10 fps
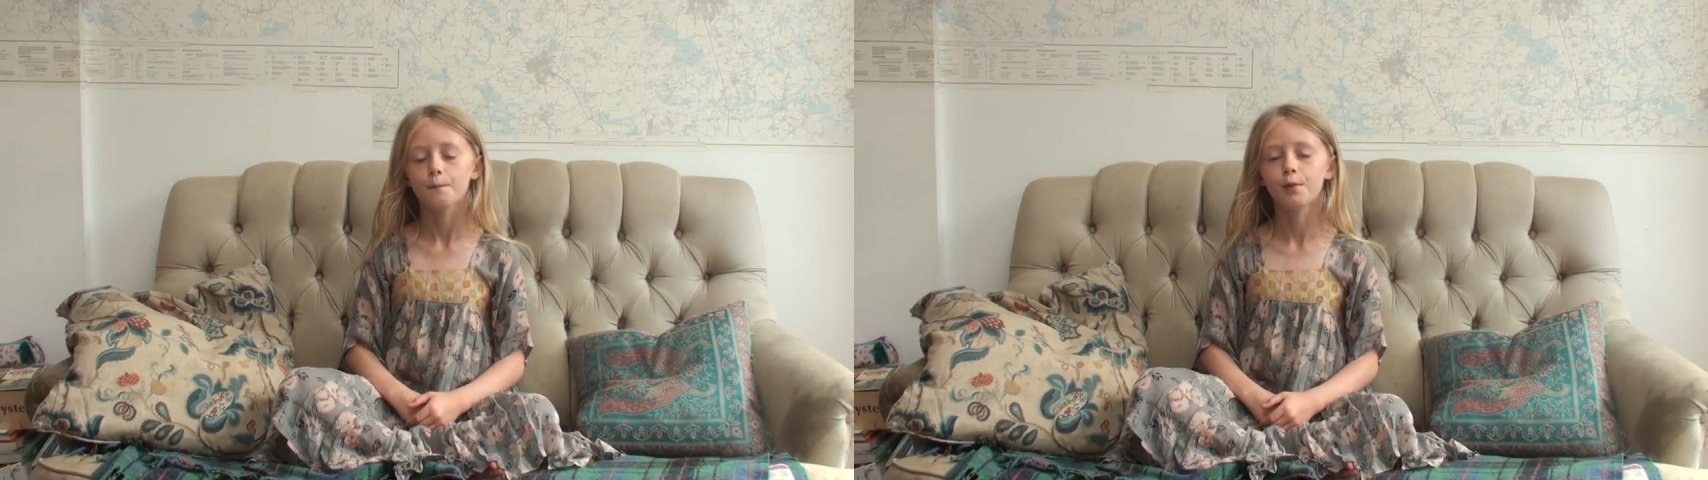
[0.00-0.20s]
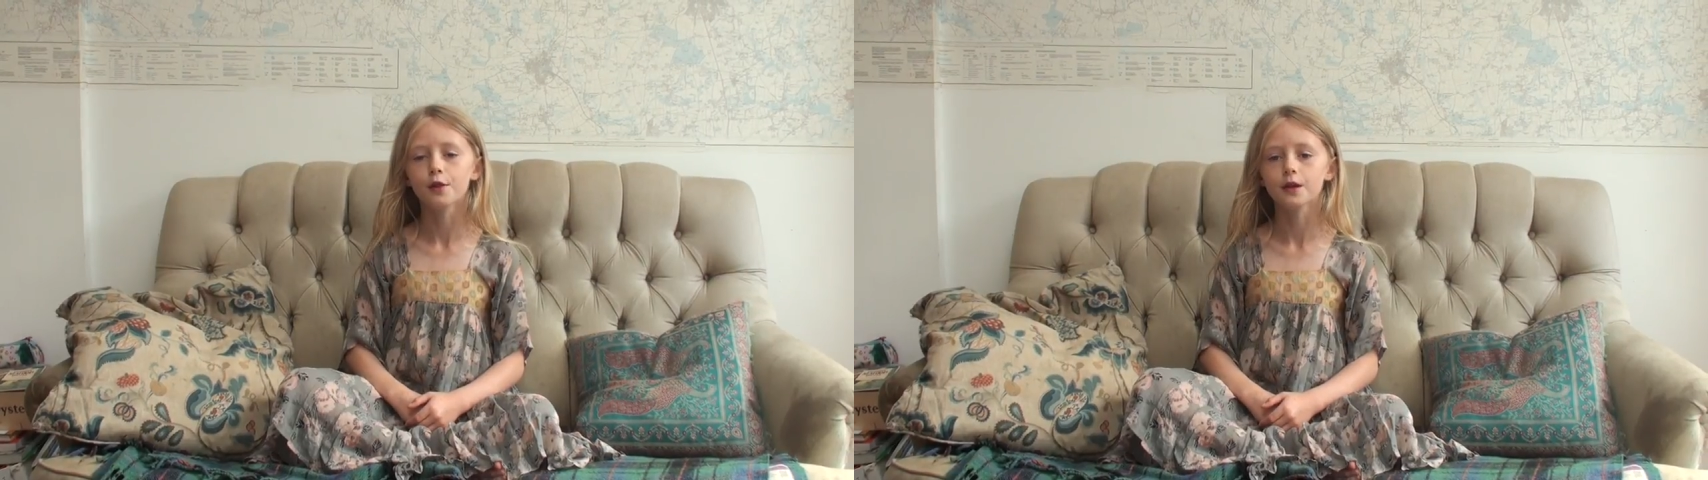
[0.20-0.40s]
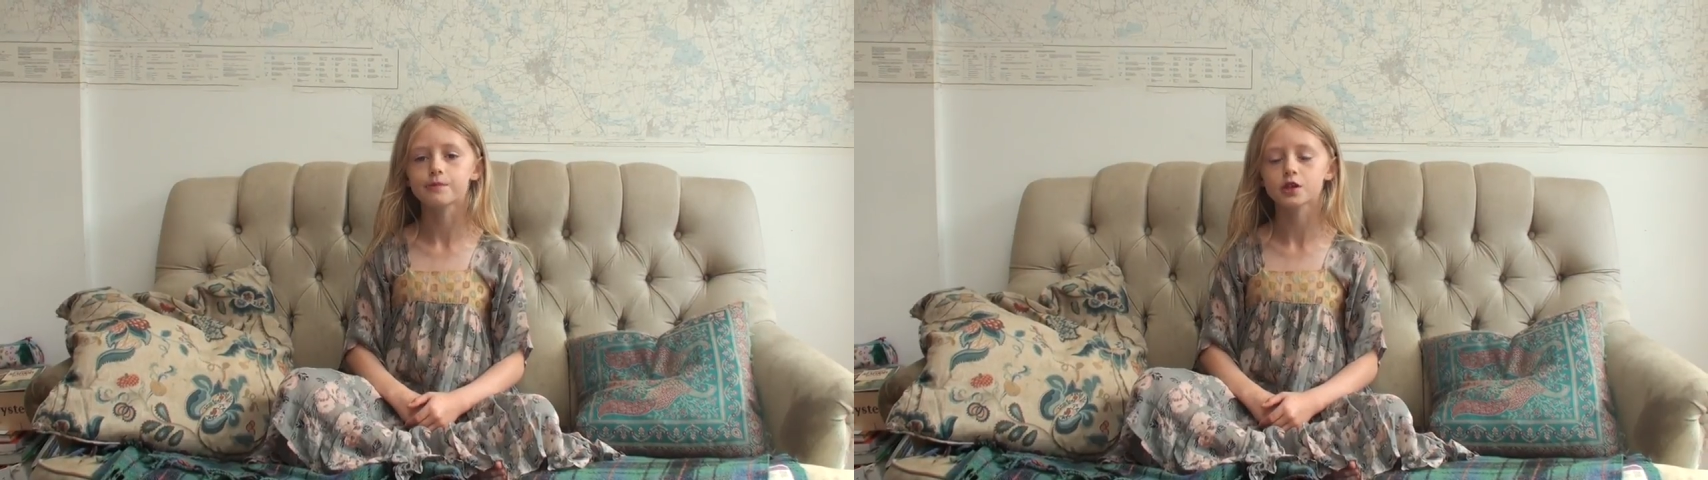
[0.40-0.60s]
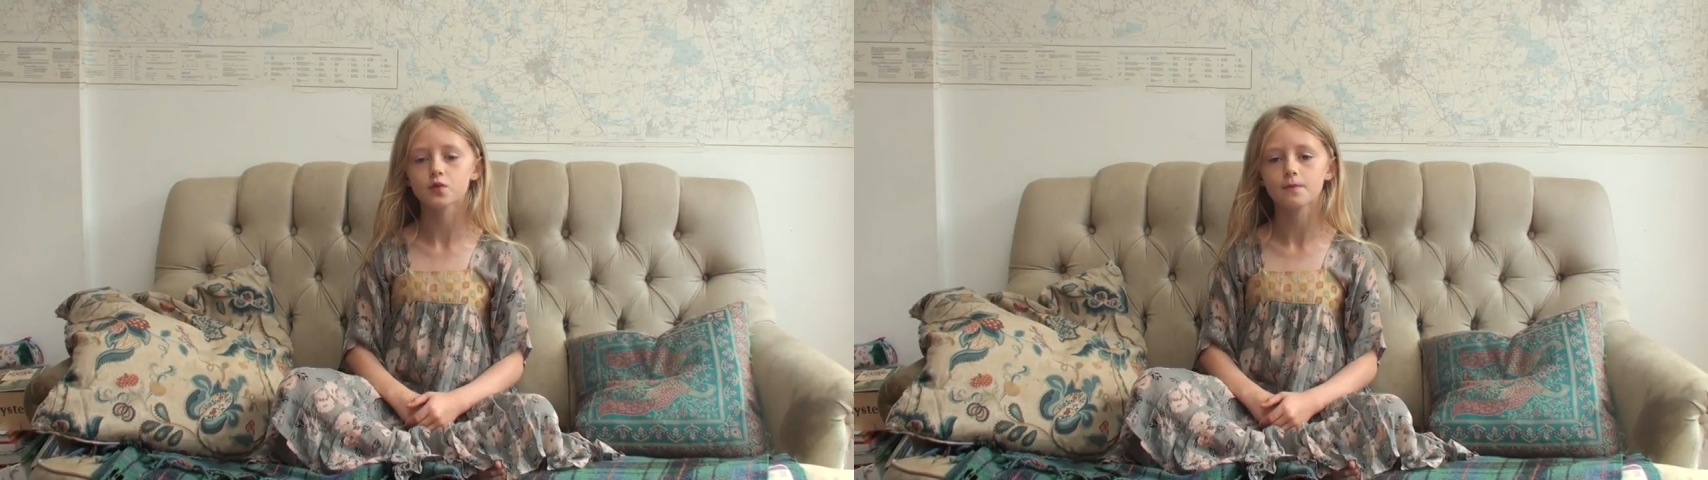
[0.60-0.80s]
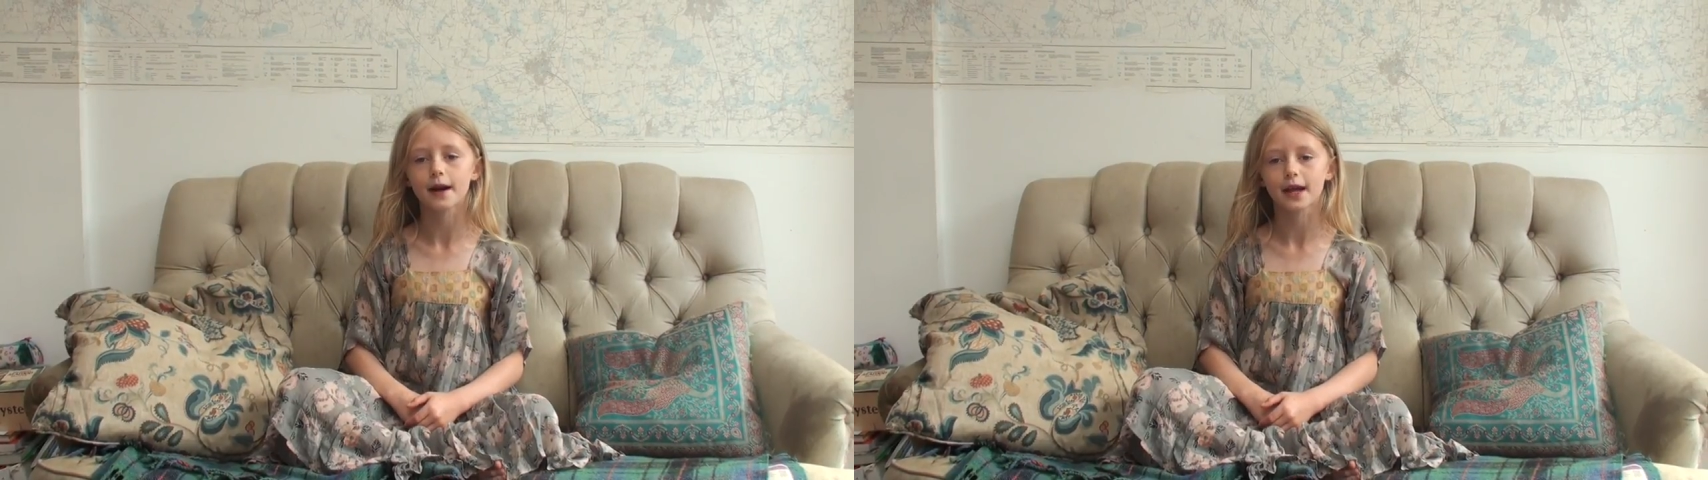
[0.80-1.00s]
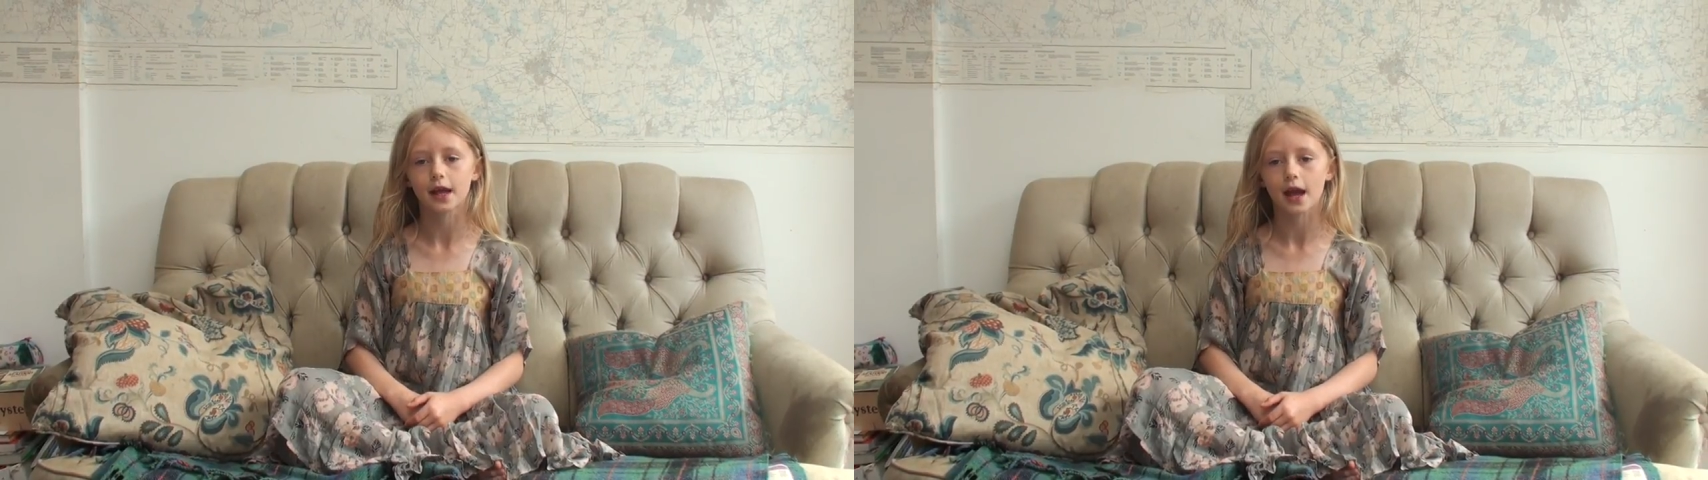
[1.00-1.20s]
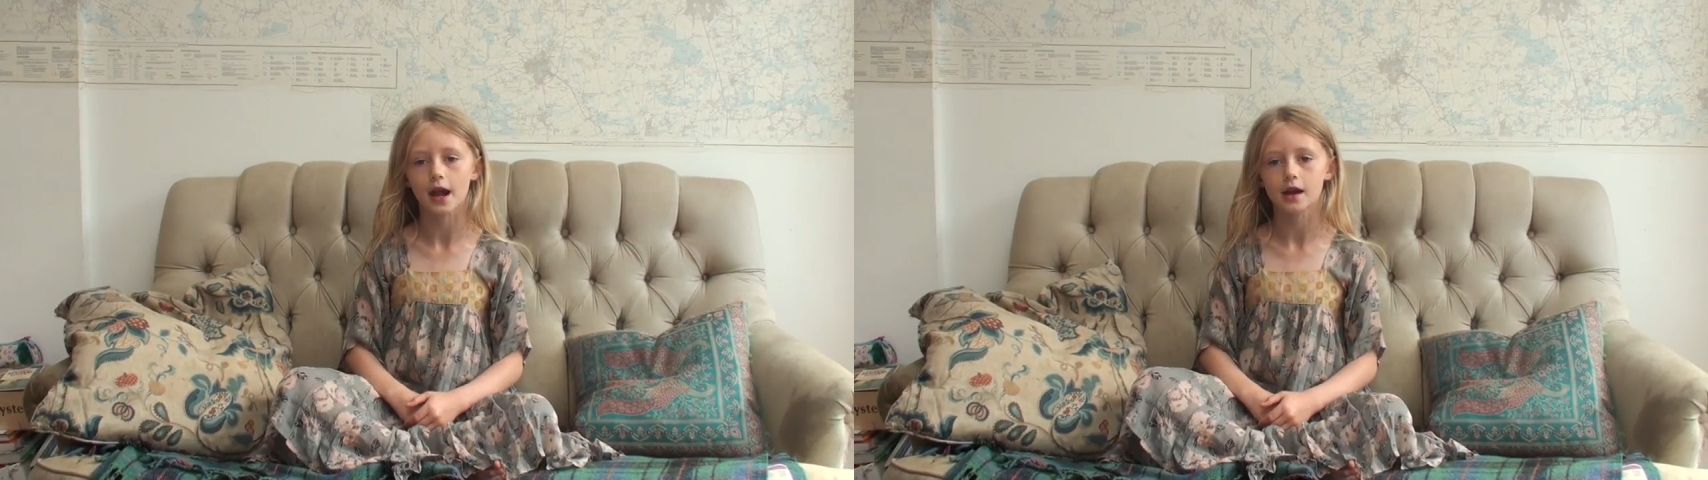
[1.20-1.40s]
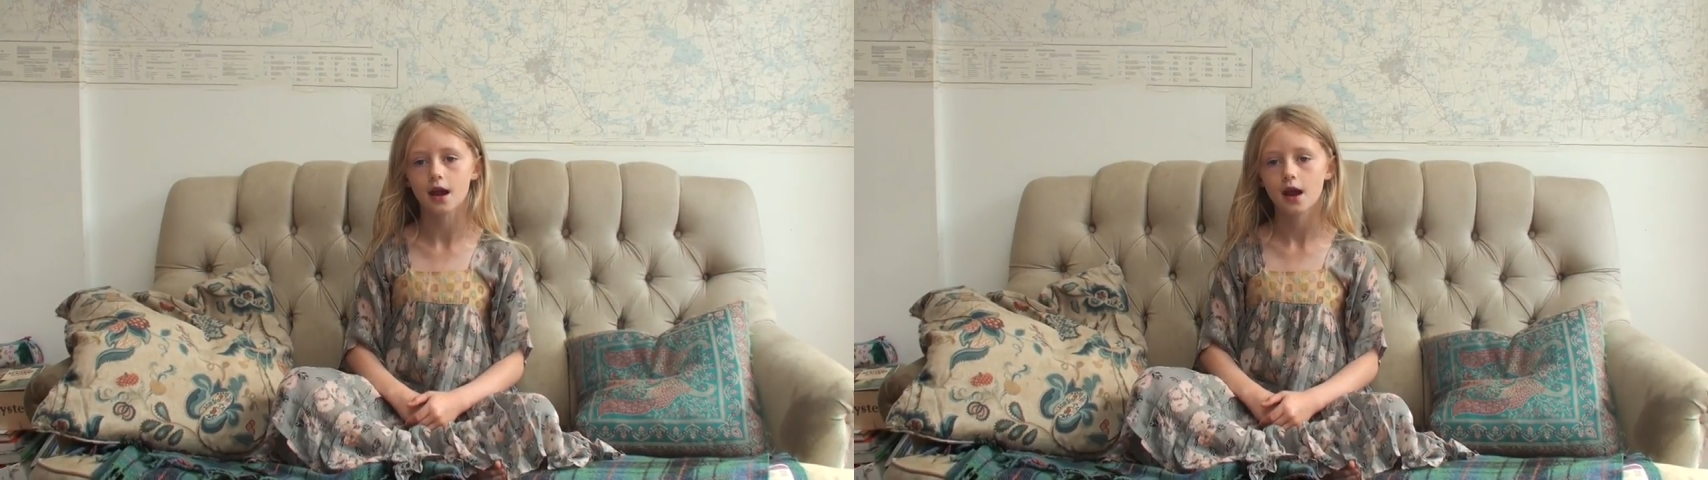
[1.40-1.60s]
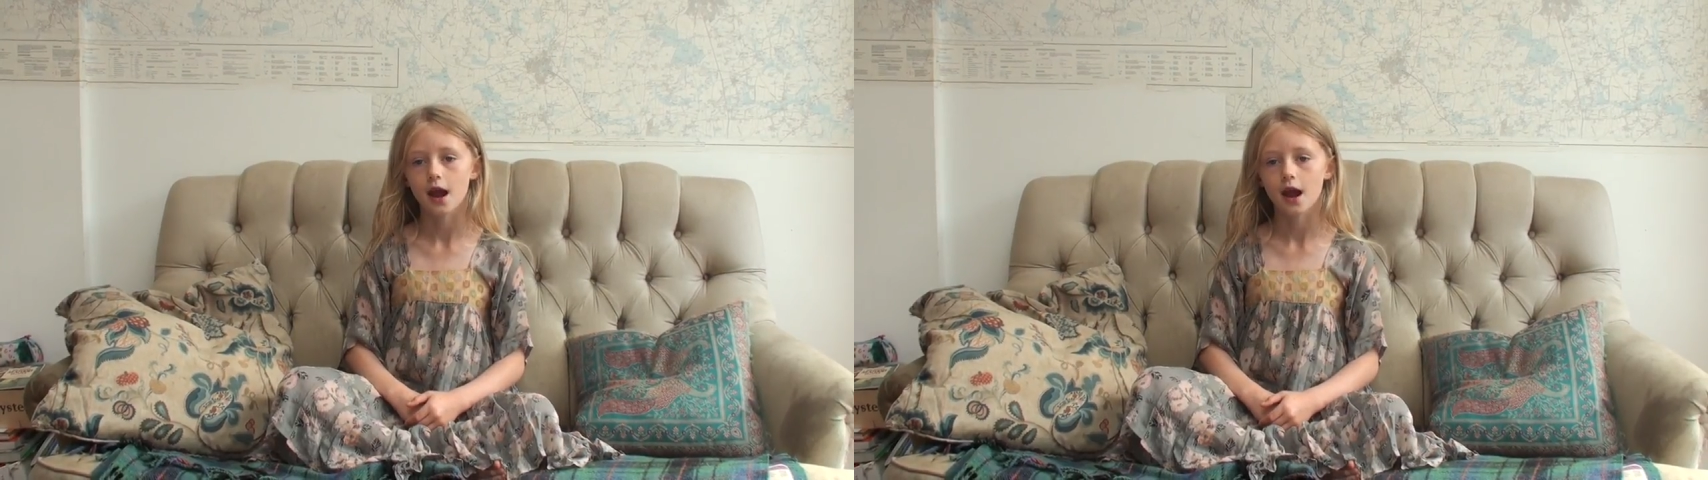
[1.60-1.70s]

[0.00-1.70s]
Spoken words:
Put the brishwood back again,